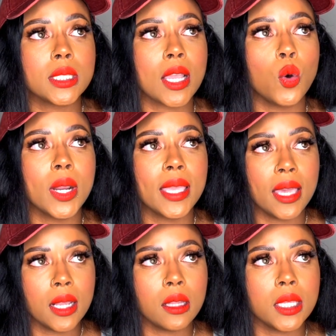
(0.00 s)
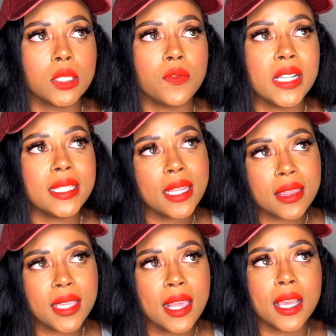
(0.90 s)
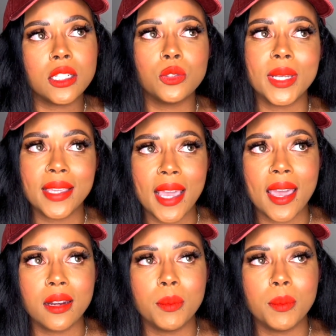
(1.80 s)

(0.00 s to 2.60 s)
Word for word: like organically. So if I did it then, I can do it again.